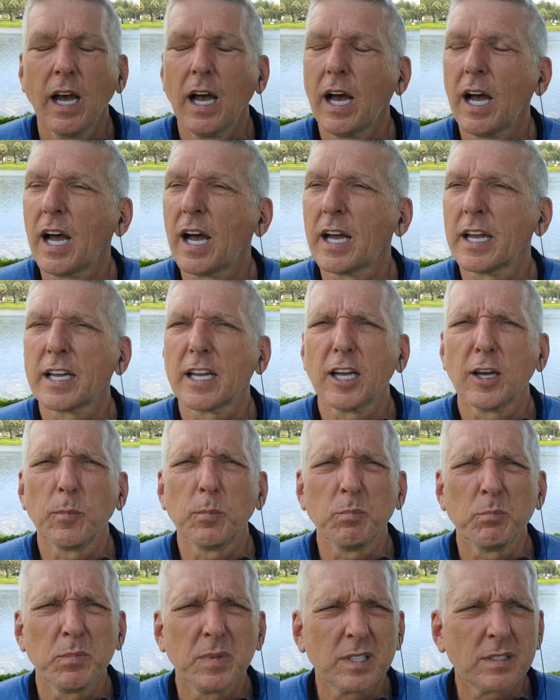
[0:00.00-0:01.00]
I
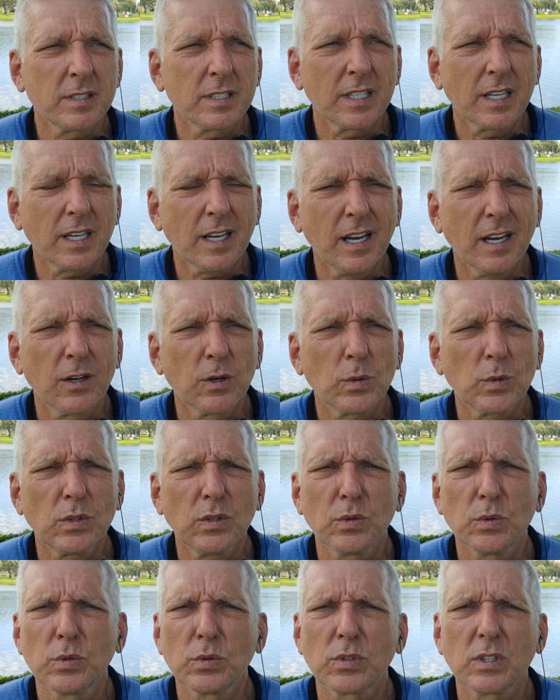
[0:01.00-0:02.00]
am missing a count.
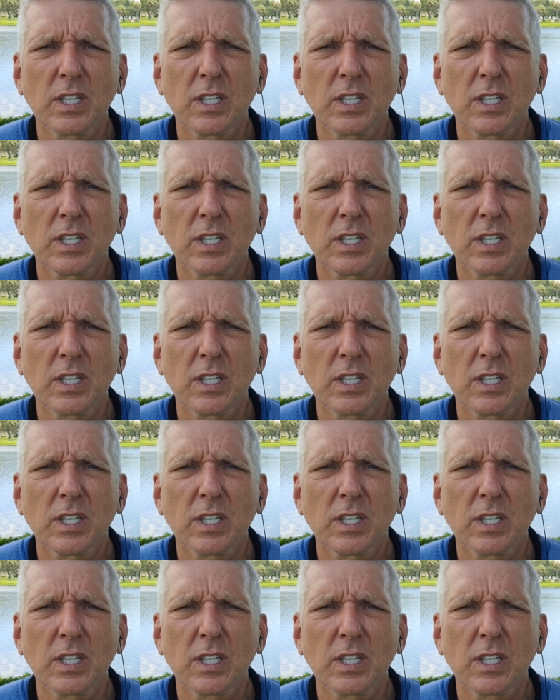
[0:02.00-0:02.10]
I